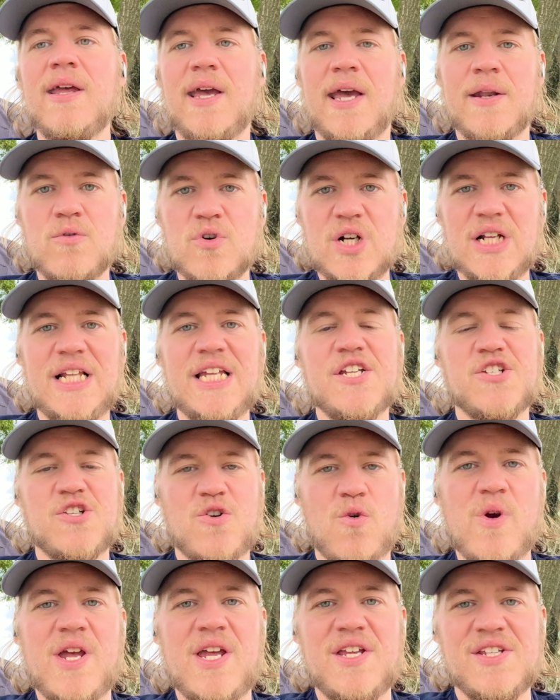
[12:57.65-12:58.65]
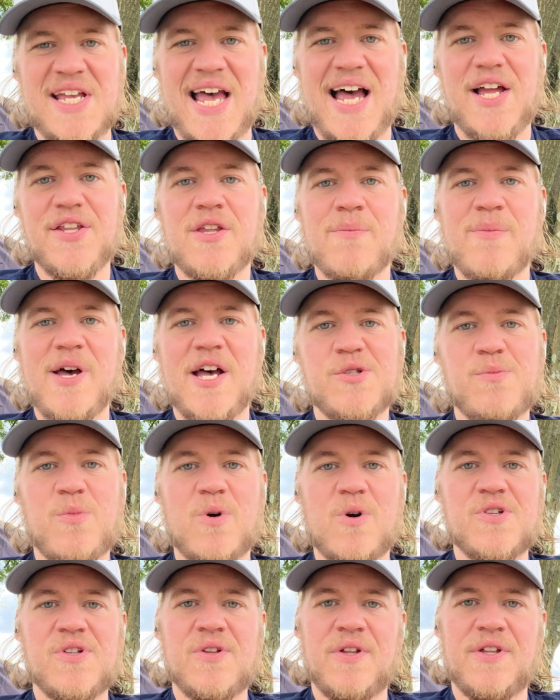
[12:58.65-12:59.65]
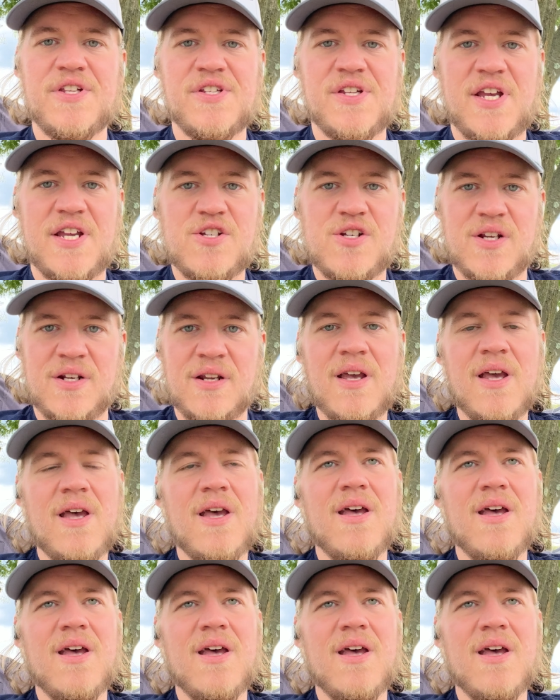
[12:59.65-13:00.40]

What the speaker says: and really squeeze out the best personalization.